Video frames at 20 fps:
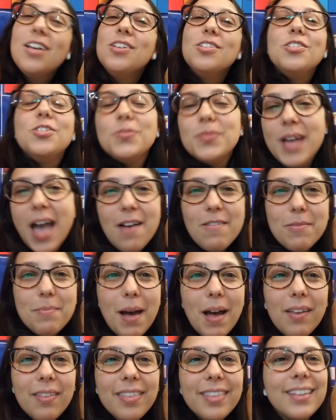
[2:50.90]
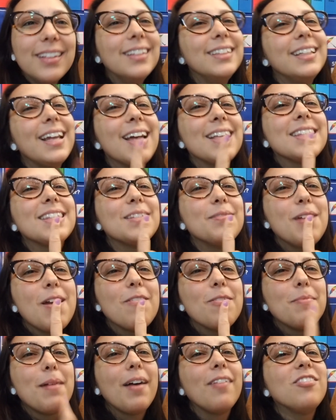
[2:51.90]
Do we have a mouth? Yes, we have
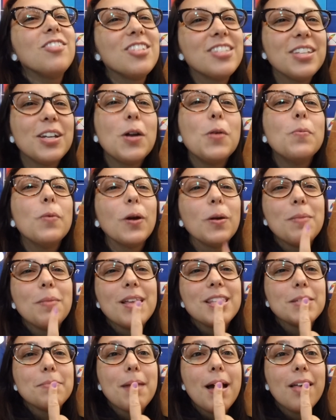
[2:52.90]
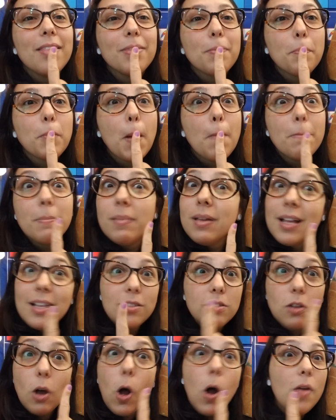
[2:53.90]
a mouth, just like a worm has a mouth.
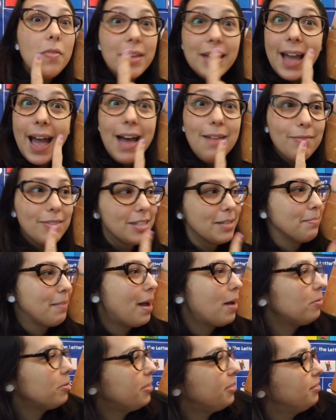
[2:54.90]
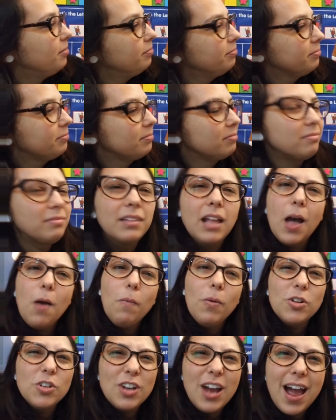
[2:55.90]
It's all they have is a mouth. I
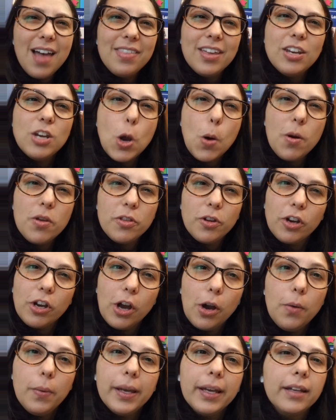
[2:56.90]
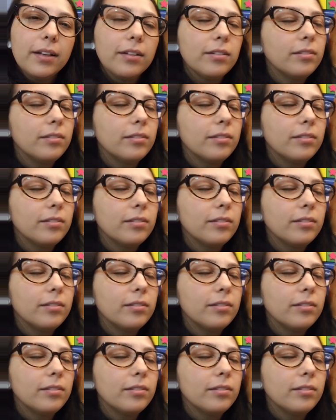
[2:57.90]
wonder how they know where they're going.